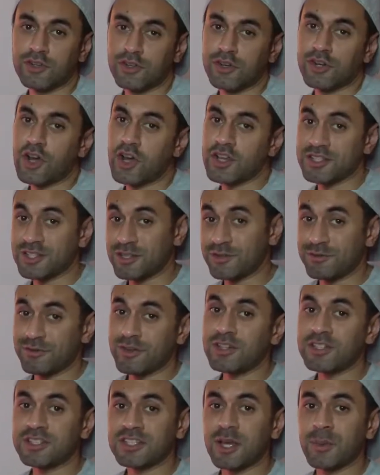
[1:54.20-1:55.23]
Alright guys, the
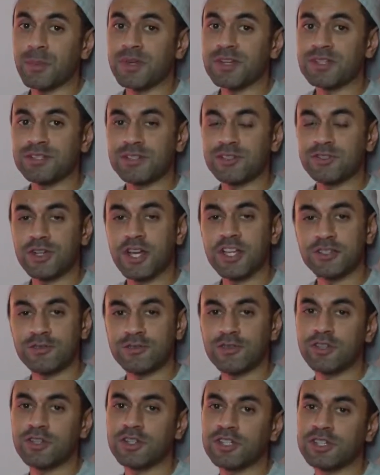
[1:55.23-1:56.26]
first step is to
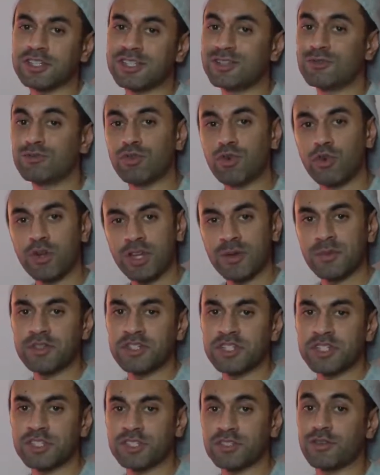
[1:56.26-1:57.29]
transfer the raw
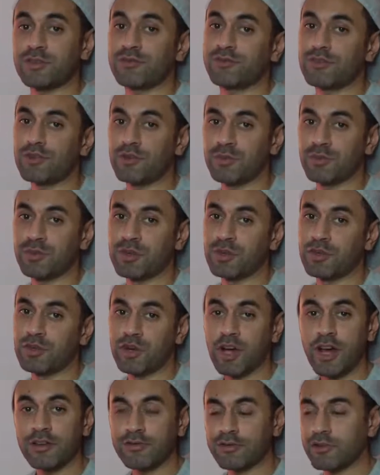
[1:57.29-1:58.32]
images from
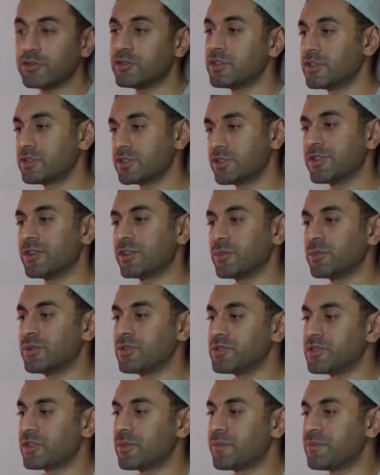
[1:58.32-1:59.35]
your iPhone to your
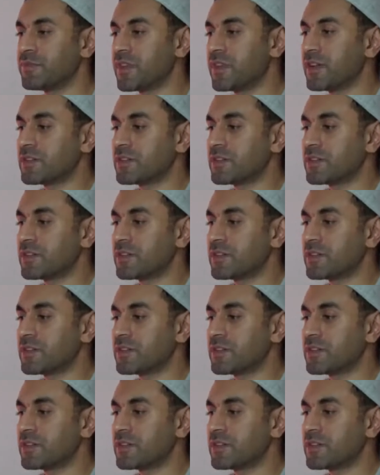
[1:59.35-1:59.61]
computer.